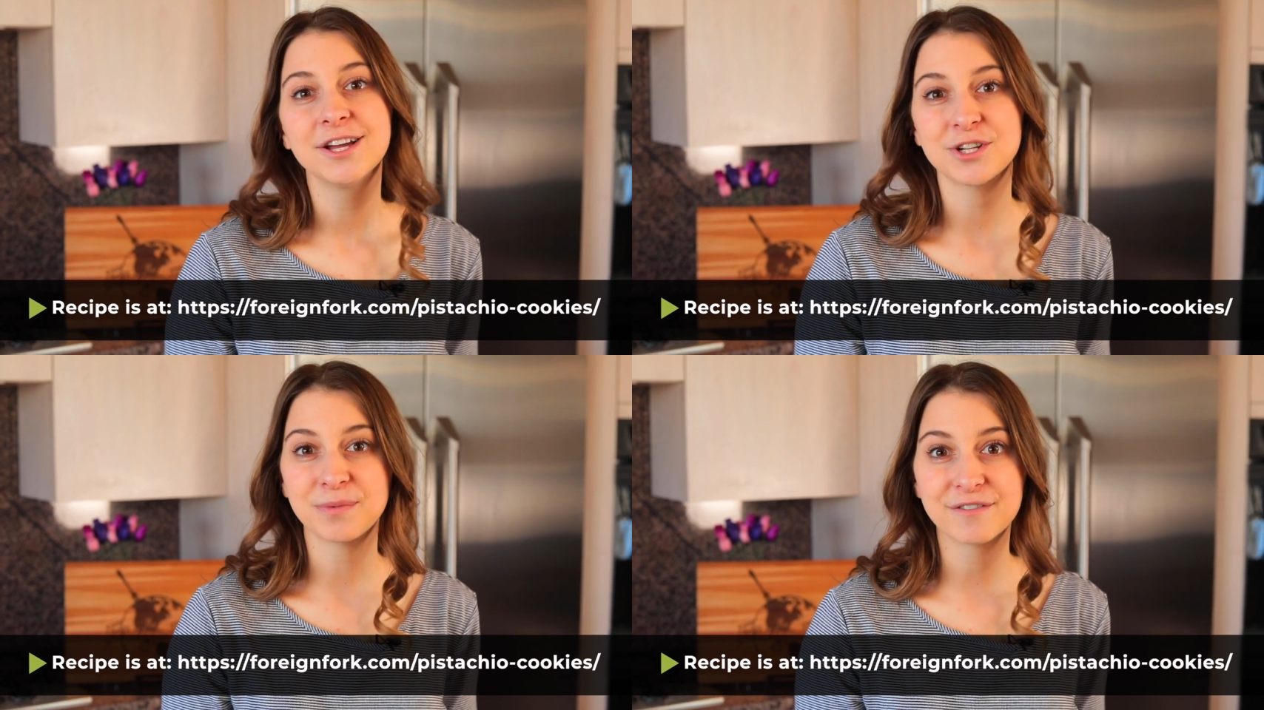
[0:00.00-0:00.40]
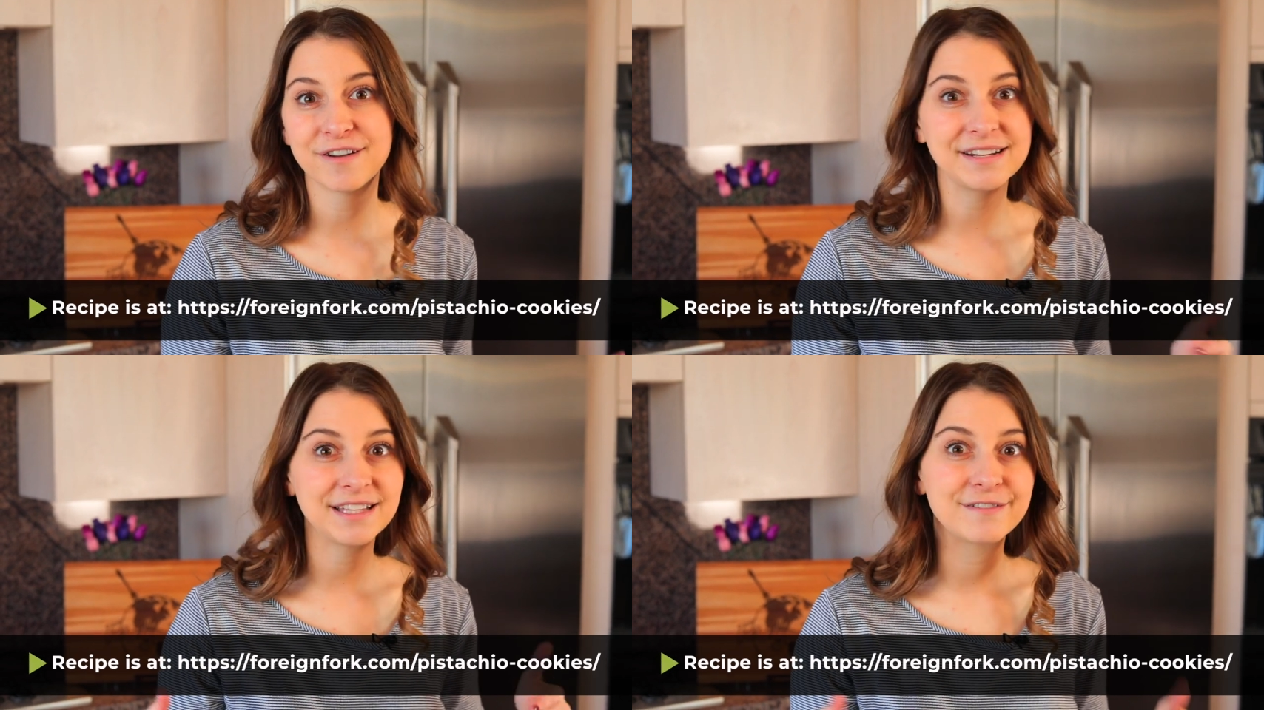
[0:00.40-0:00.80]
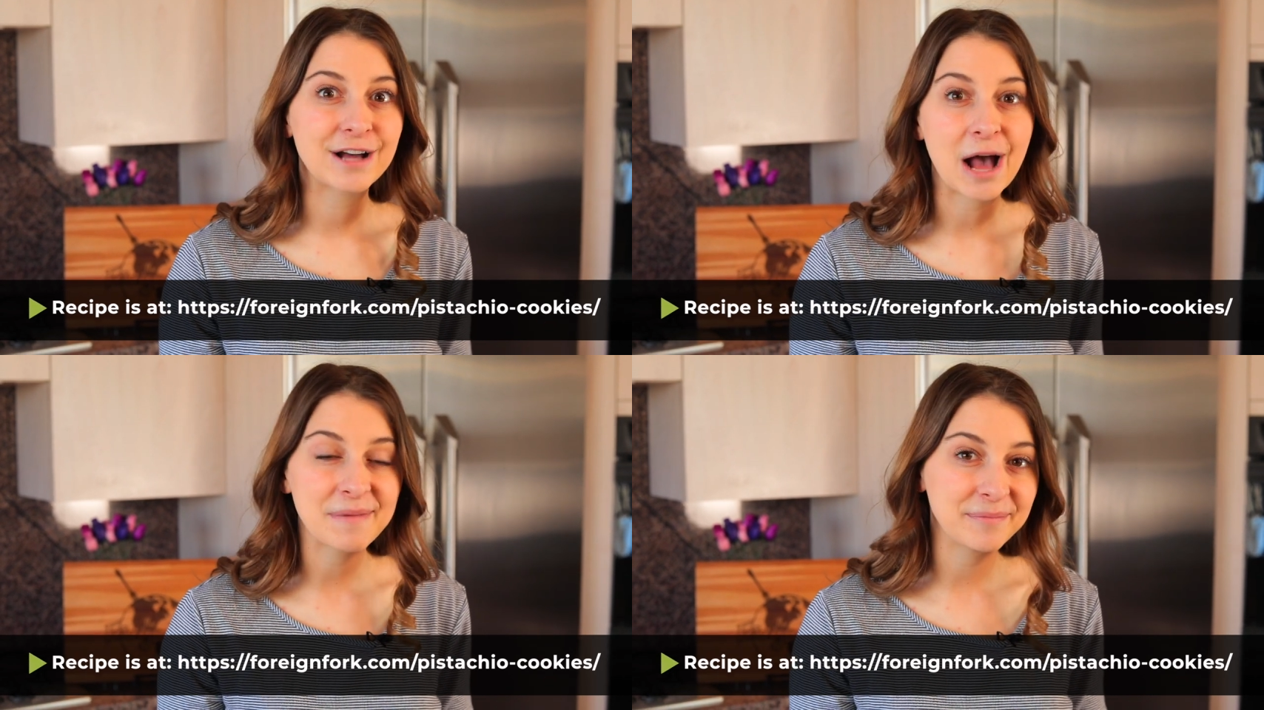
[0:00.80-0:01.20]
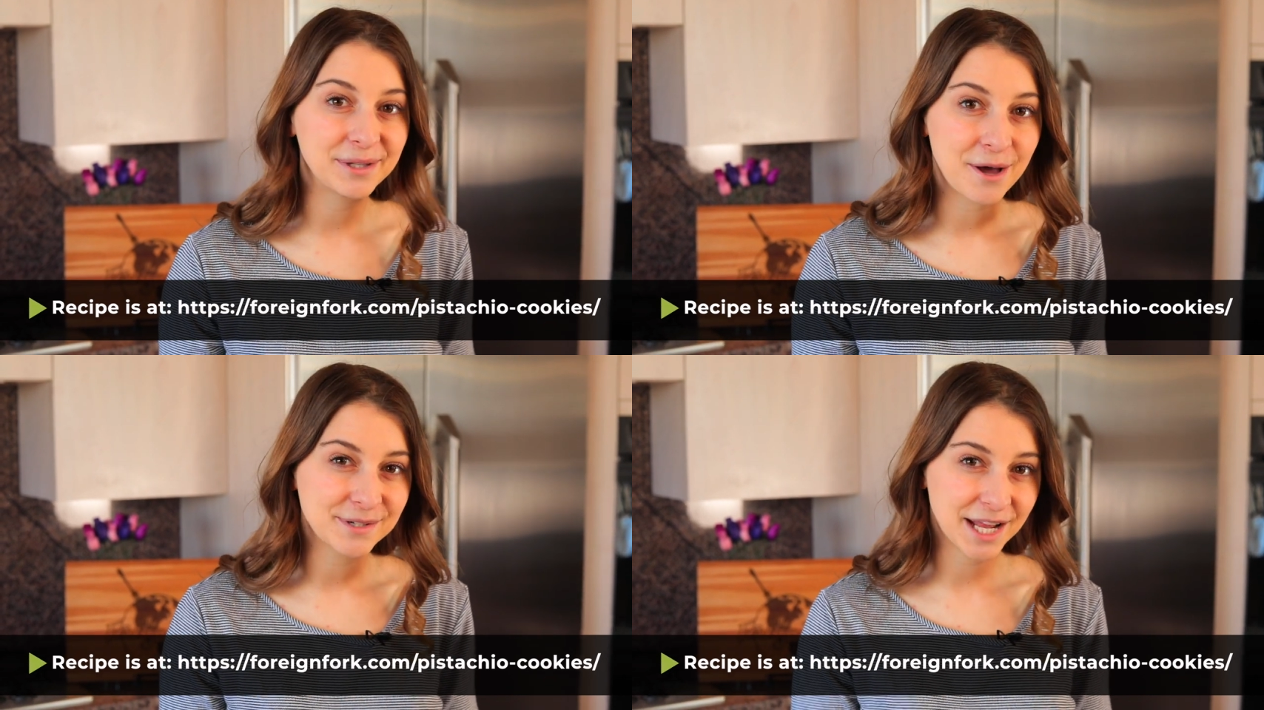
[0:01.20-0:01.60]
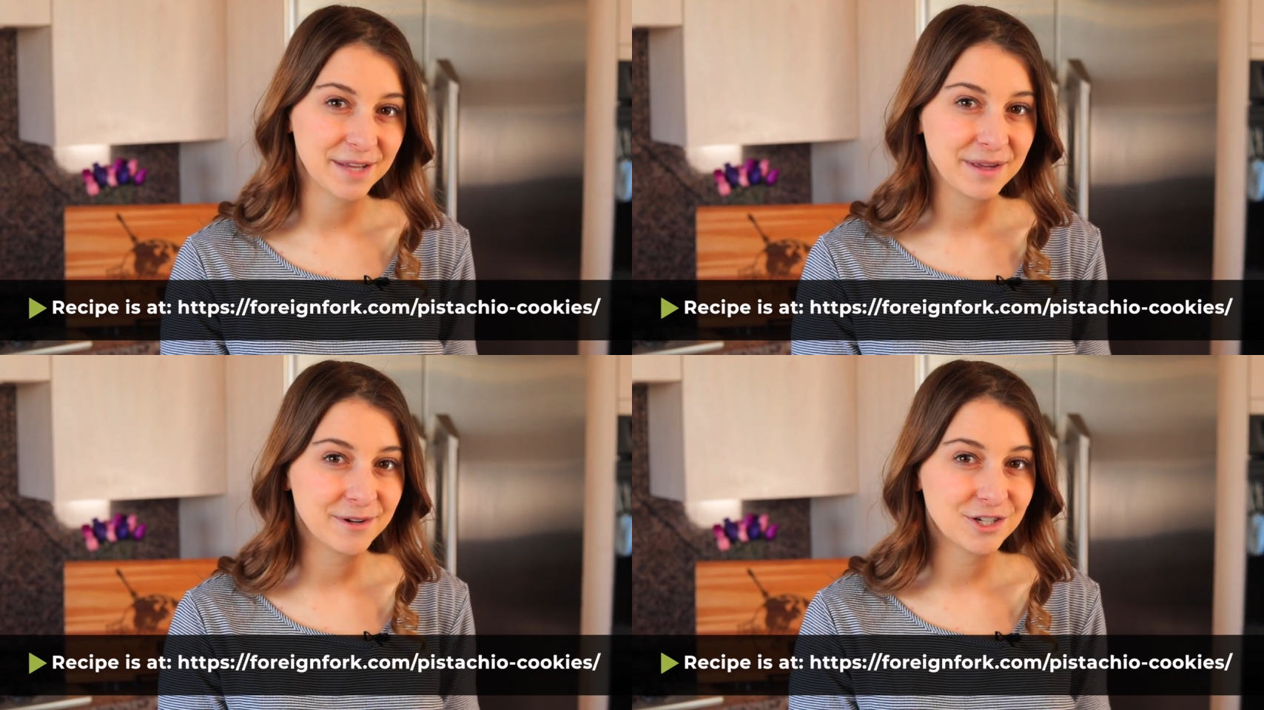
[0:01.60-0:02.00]
don't be afraid to leave a comment below
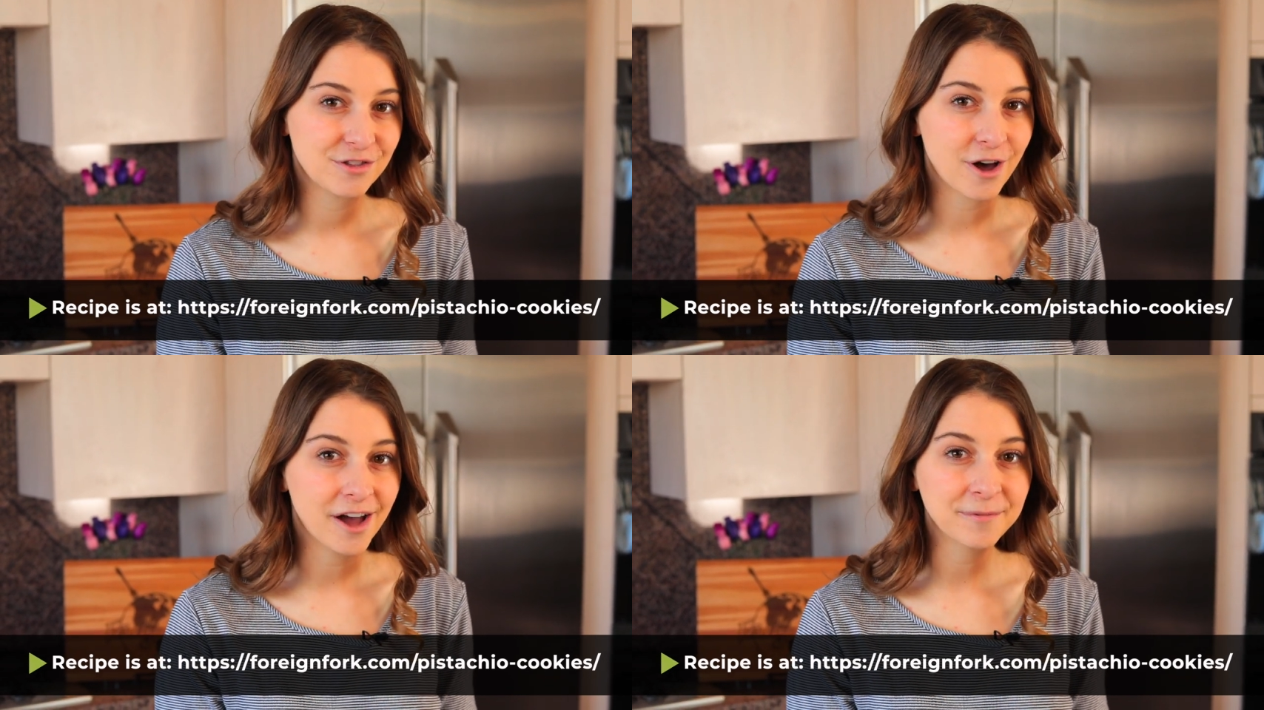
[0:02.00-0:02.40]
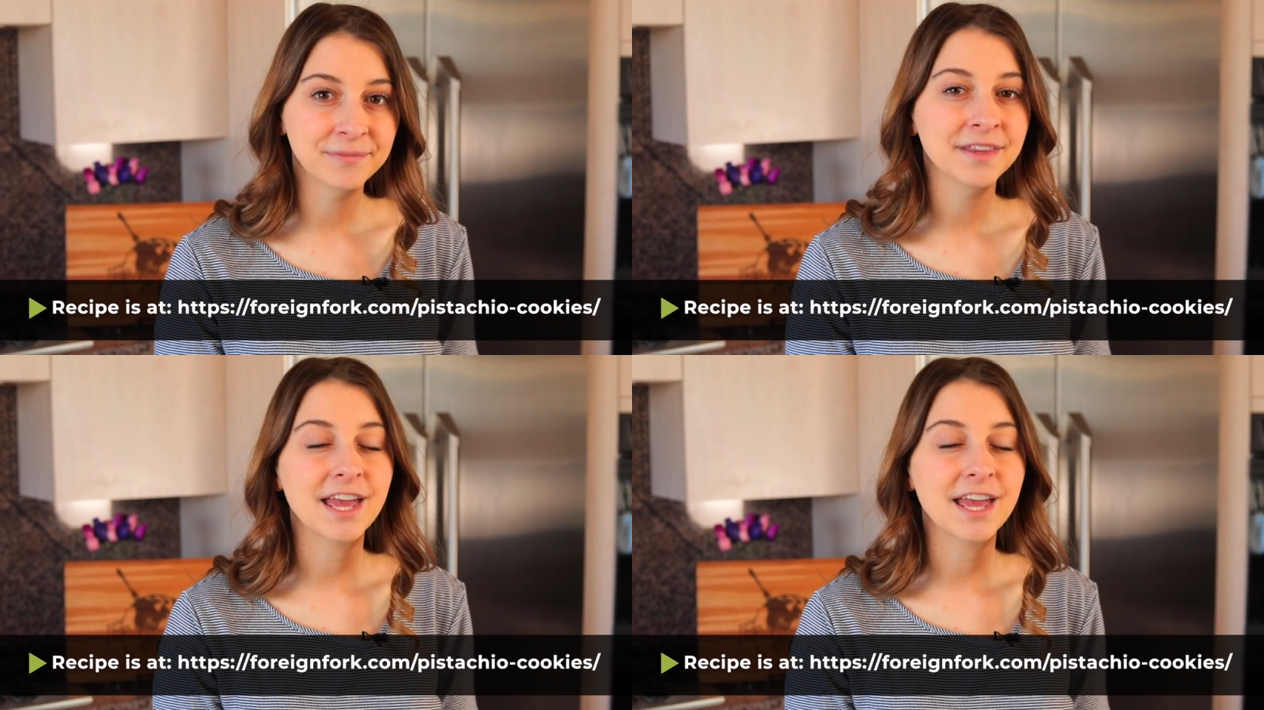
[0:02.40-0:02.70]
telling me what you thought.